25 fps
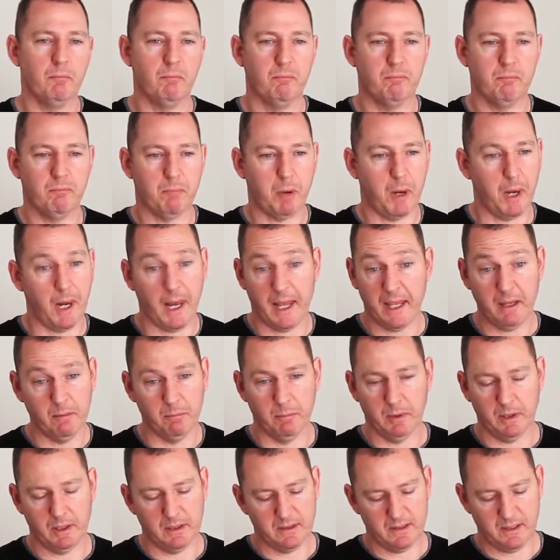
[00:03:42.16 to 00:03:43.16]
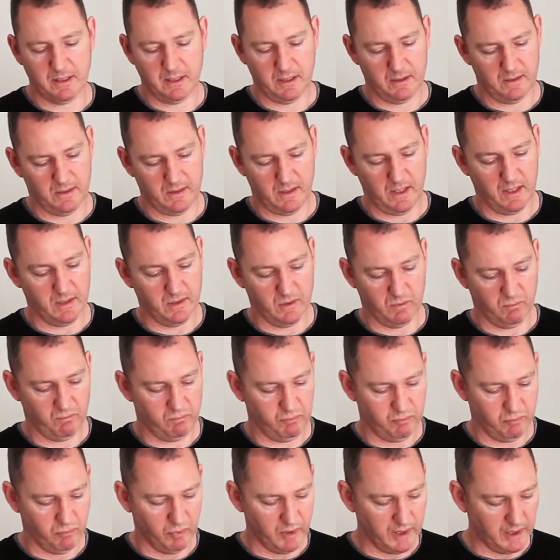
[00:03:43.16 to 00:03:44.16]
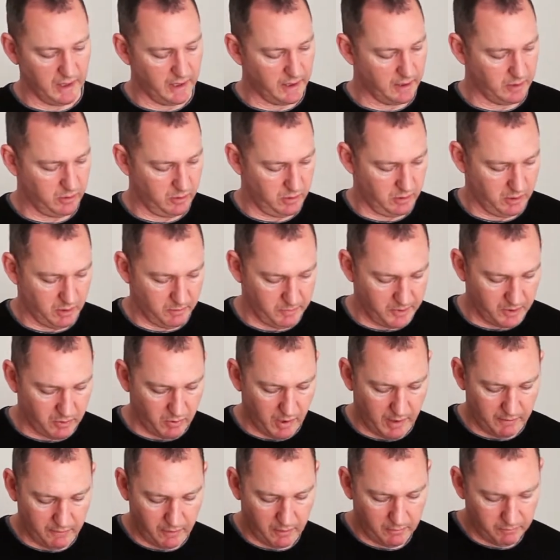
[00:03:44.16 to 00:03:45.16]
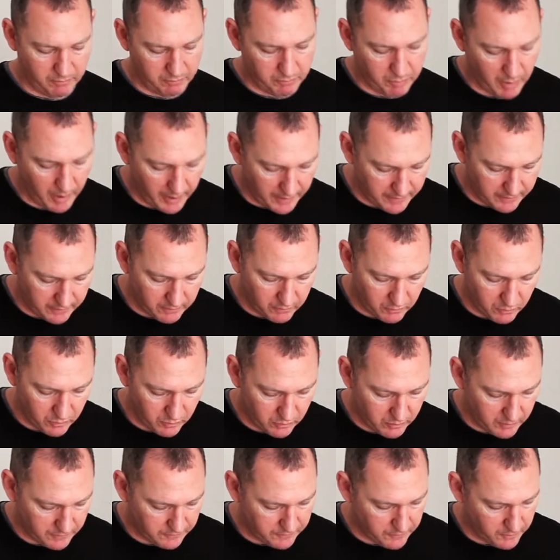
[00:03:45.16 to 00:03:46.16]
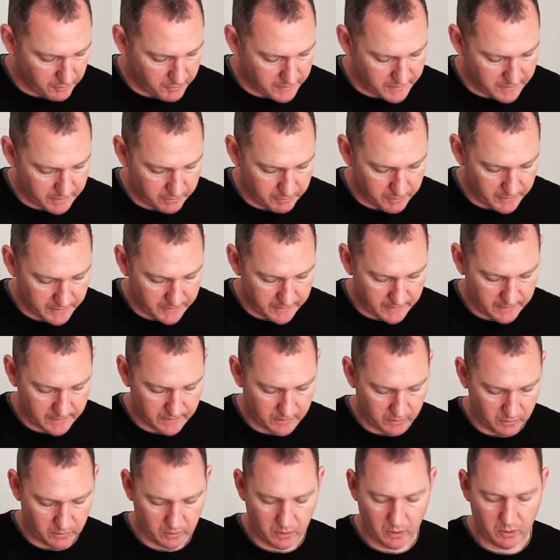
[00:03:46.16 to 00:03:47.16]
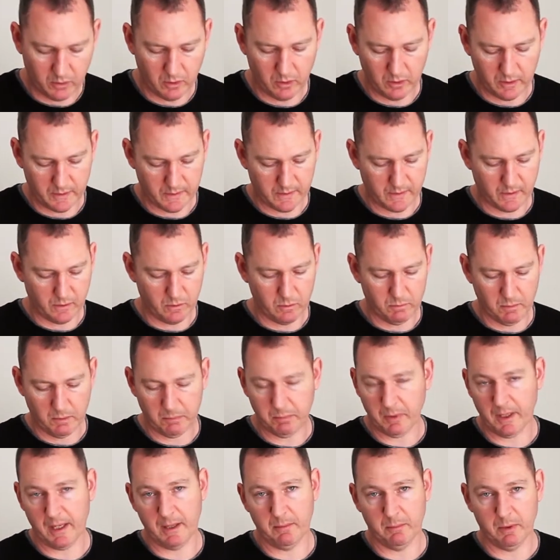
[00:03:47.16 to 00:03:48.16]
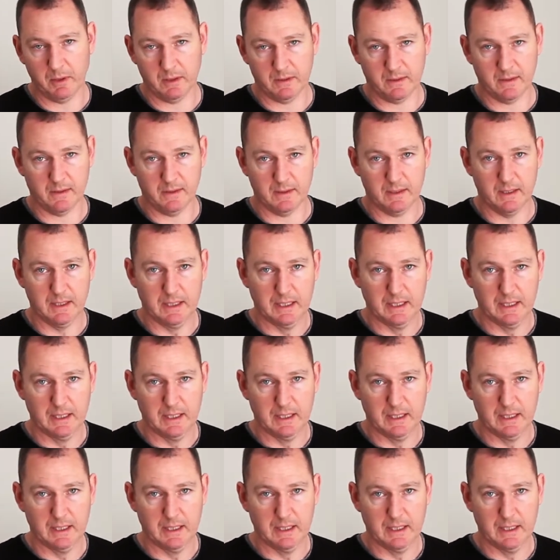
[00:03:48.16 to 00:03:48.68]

Playability is really good. I mean, I'll have a playthrough on a few bits and pieces on it soon, but playability,